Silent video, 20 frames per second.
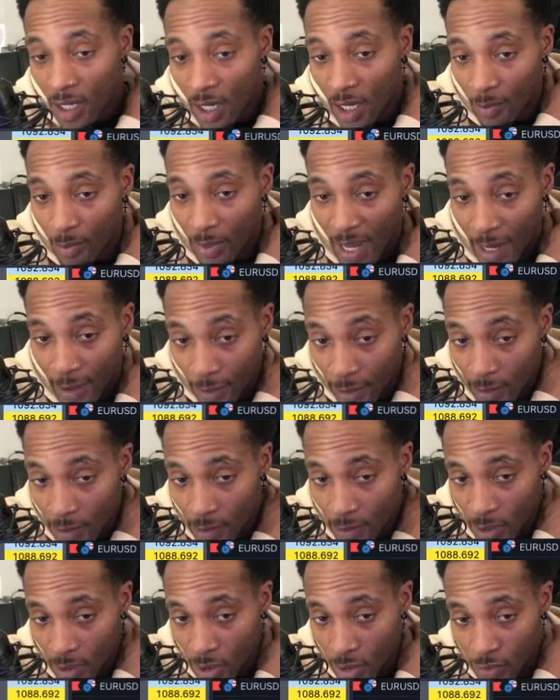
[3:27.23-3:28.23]
pattern,
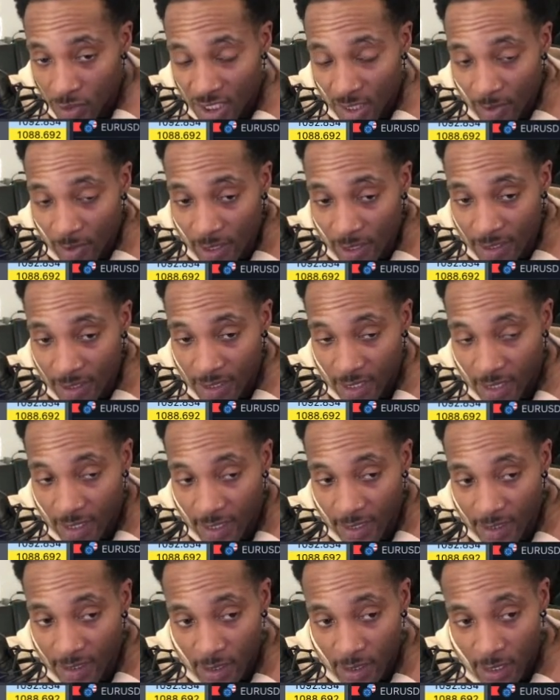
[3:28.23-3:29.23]
use some of these
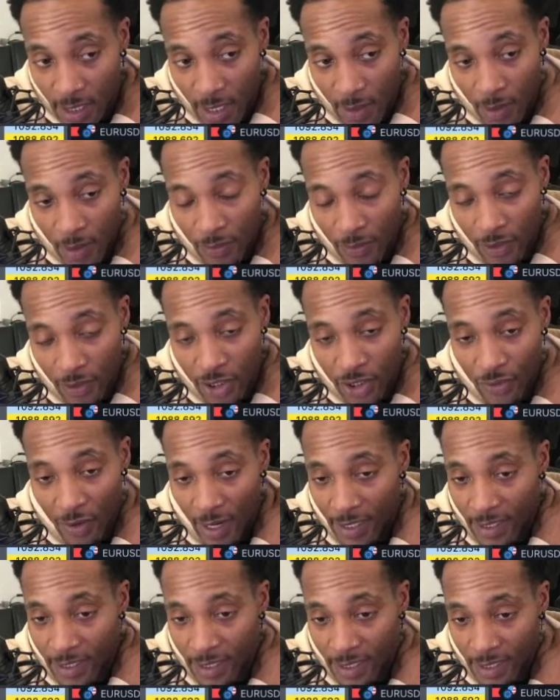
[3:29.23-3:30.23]
things and the
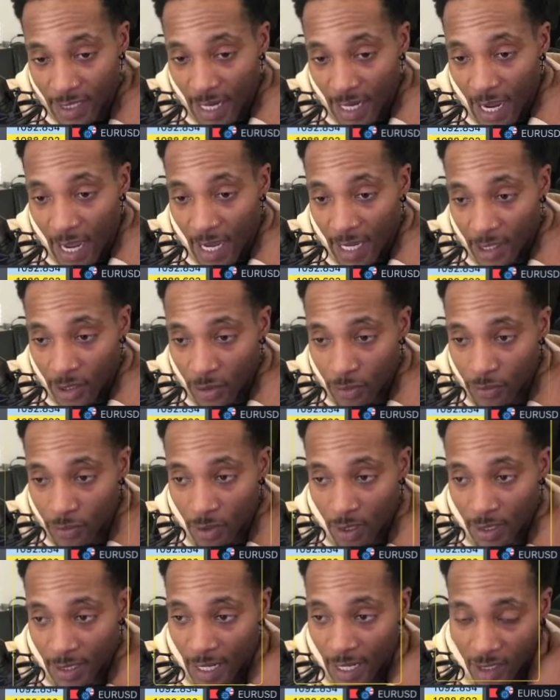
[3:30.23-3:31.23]
strategies that I use on
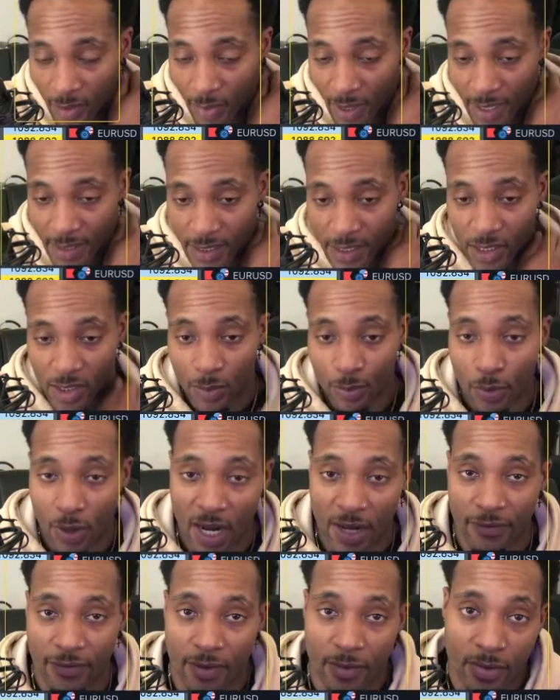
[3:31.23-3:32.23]
a daily basis to
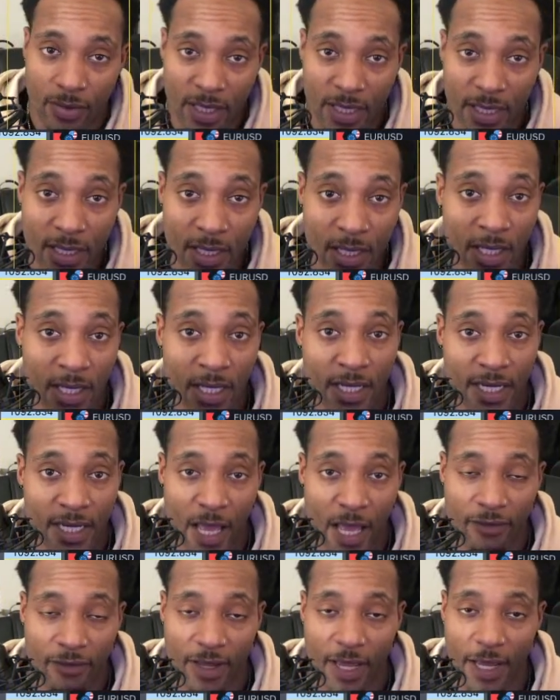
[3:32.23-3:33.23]
profitably
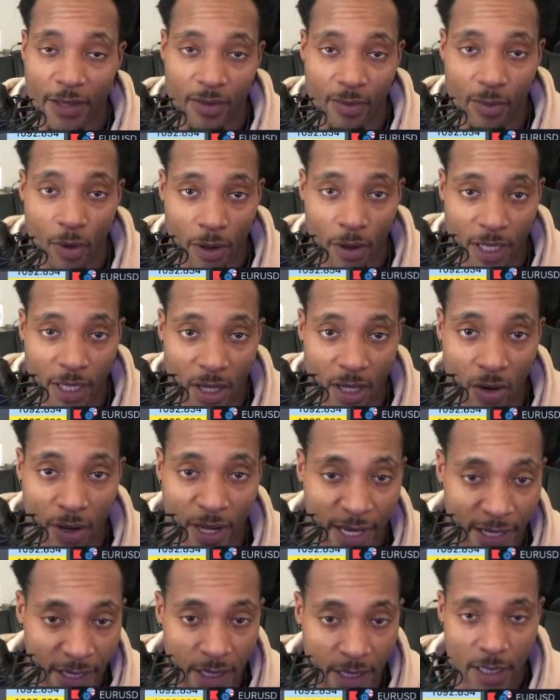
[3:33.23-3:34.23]
navigate the market, go
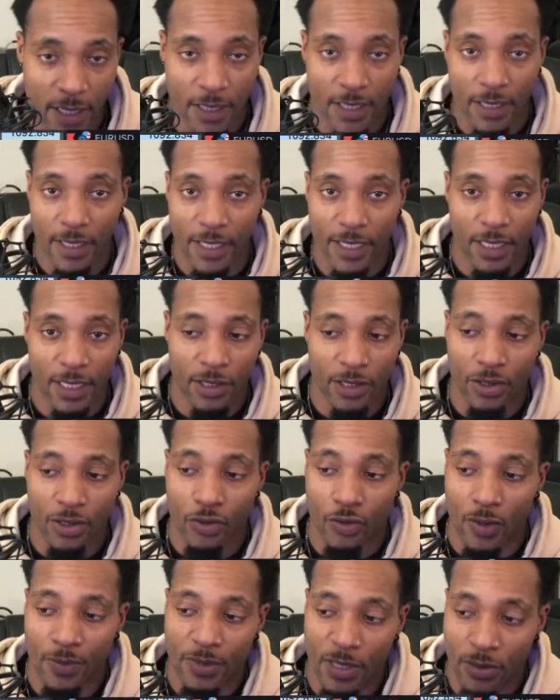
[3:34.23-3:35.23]
ahead and click the link in the
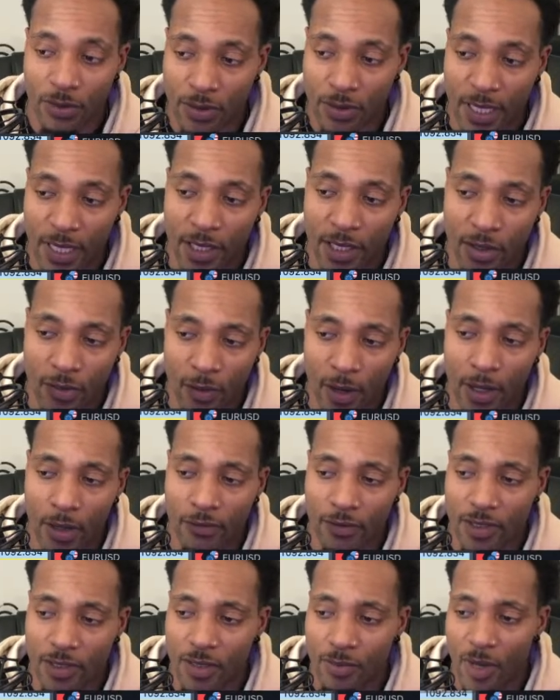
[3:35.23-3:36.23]
description. It'll take you right
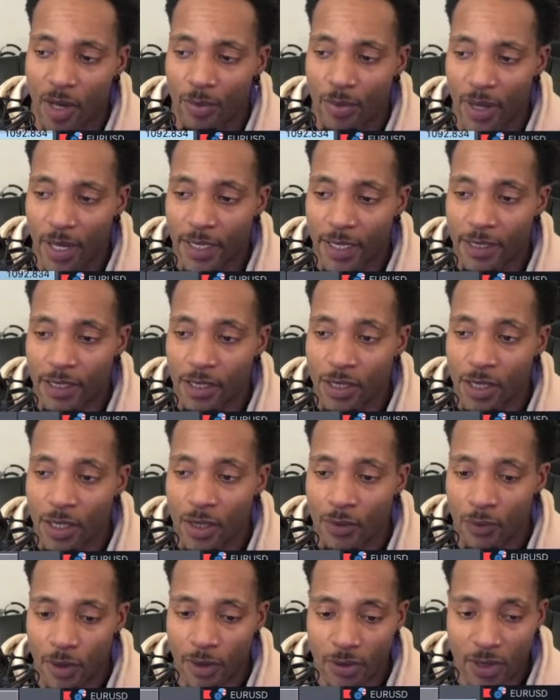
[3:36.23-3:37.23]
over to my page
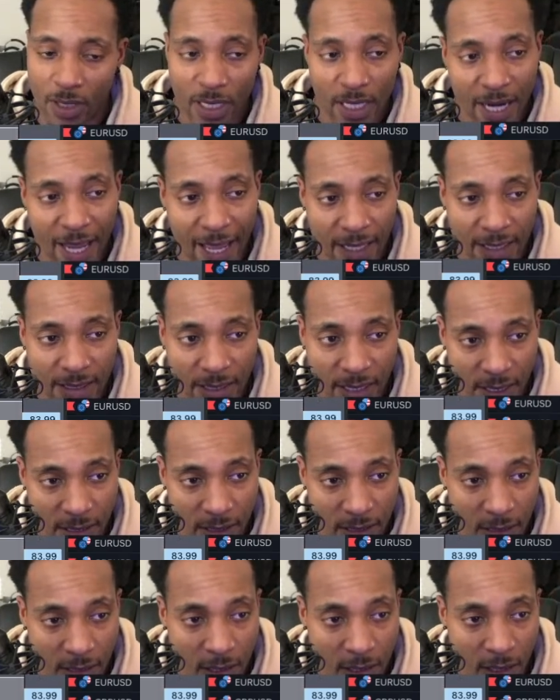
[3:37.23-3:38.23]
where you can get
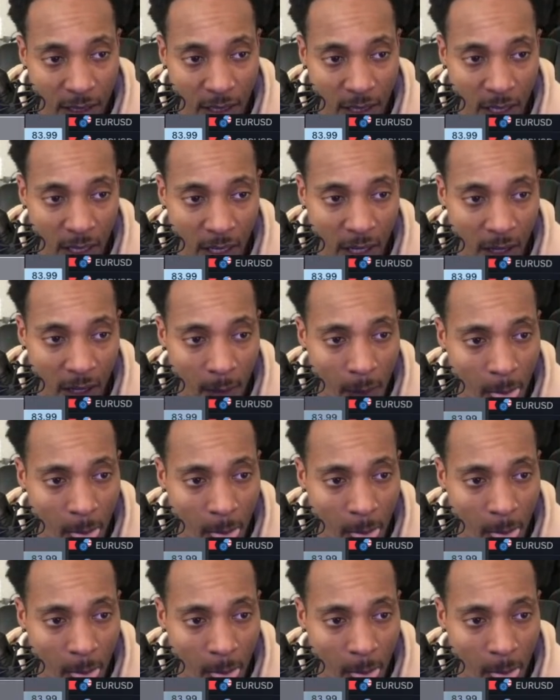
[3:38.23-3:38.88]
access to